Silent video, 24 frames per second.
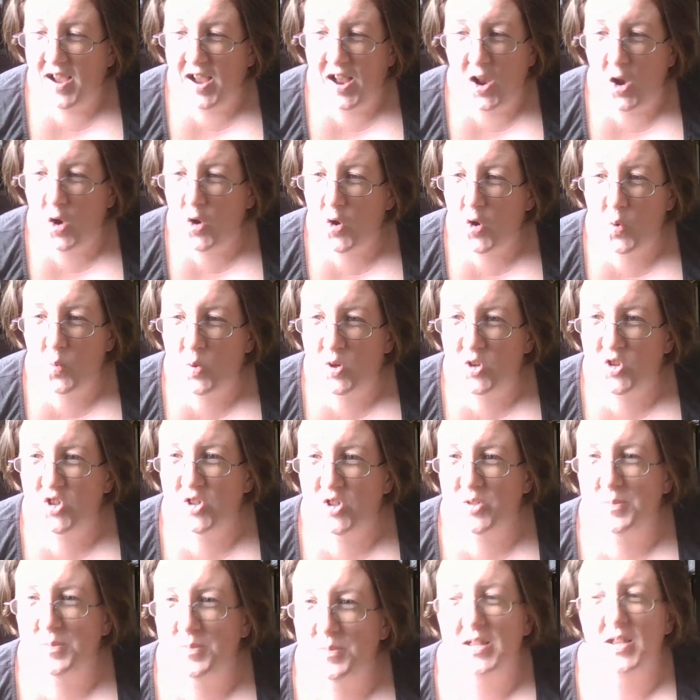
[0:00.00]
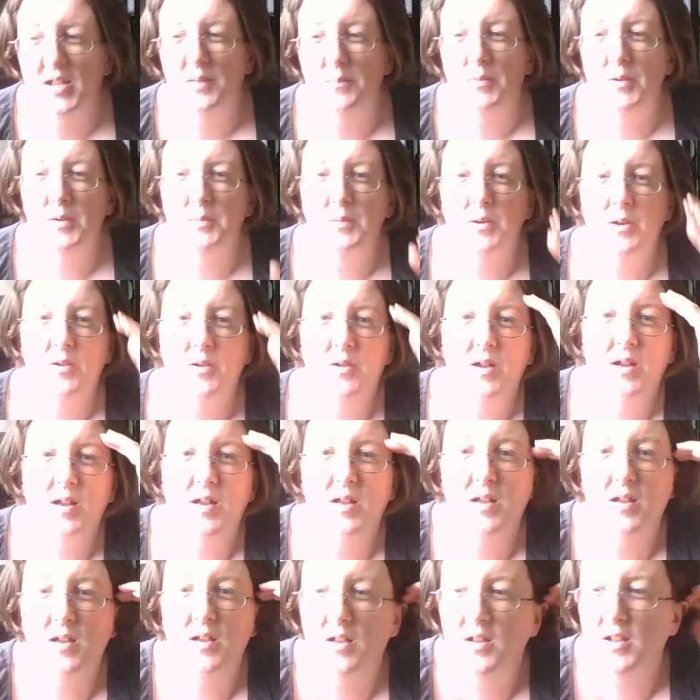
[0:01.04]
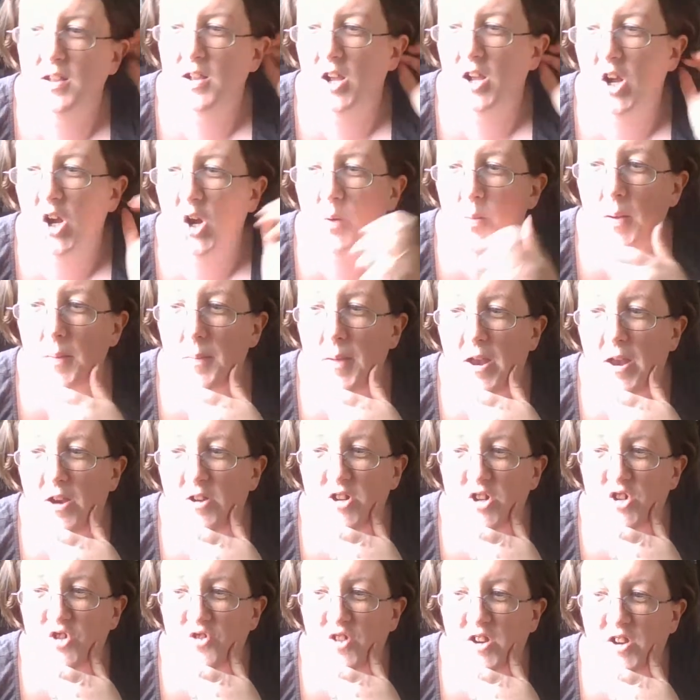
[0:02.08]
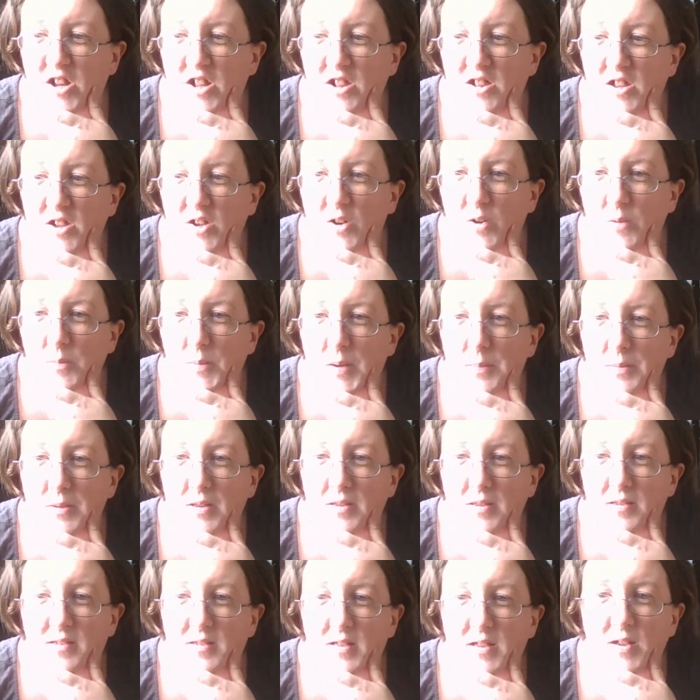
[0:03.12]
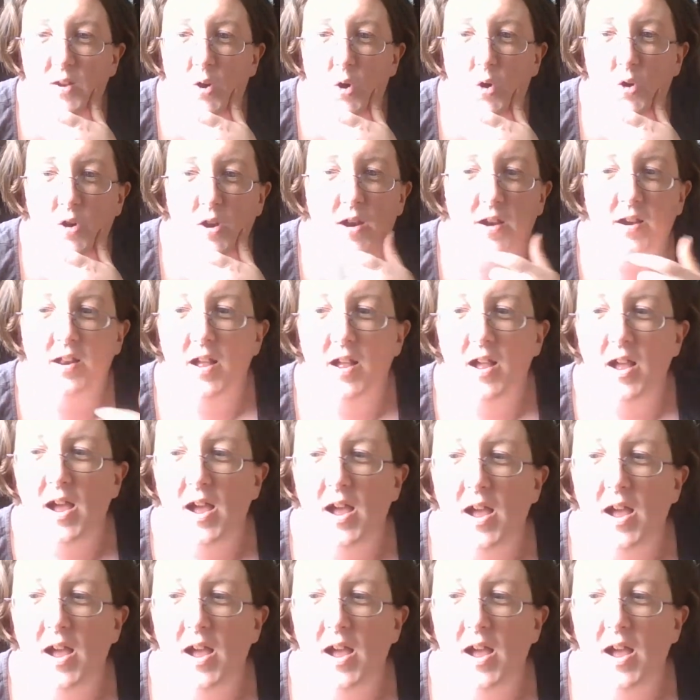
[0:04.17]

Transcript: I don't know what you mean, Kimber, but okay. Oh, my battery is running low on my PC. Hold on.